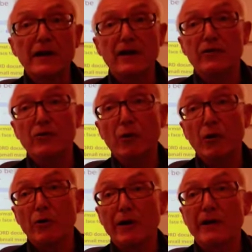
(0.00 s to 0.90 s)
in
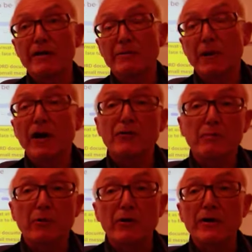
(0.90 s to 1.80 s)
your mark
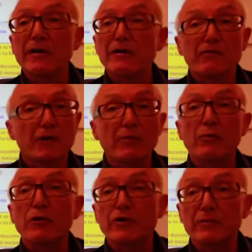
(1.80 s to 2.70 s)
report from the
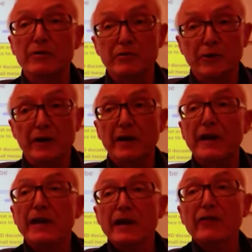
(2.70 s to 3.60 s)
work you've been doing
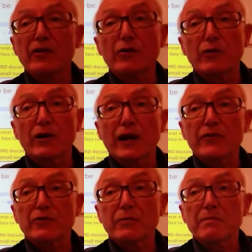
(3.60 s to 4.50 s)
in the Google
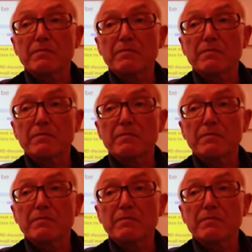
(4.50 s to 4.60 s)
Classroom.